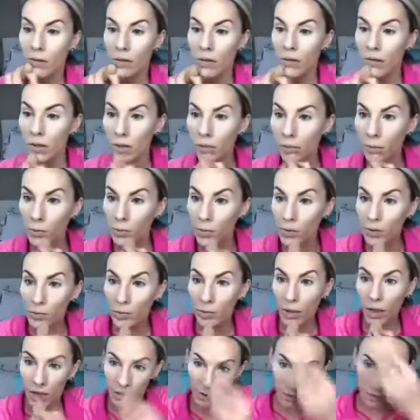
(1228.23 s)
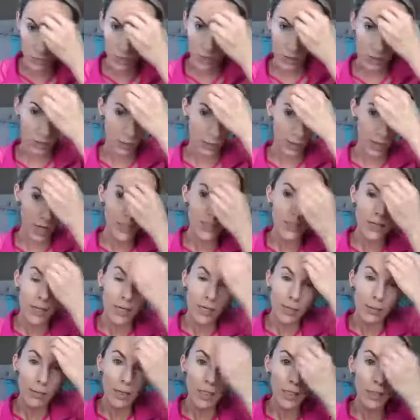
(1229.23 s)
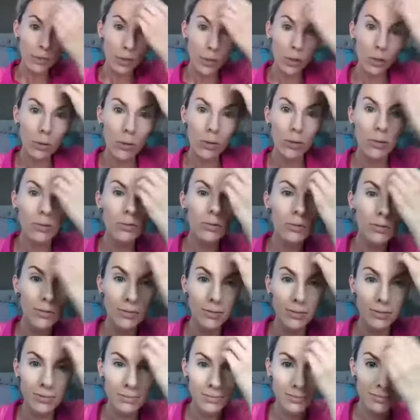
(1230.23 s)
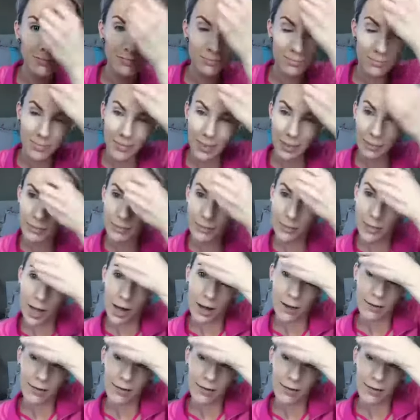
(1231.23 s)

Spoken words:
I almost blocked one of you guys. I didn't mean to. I'm sorry.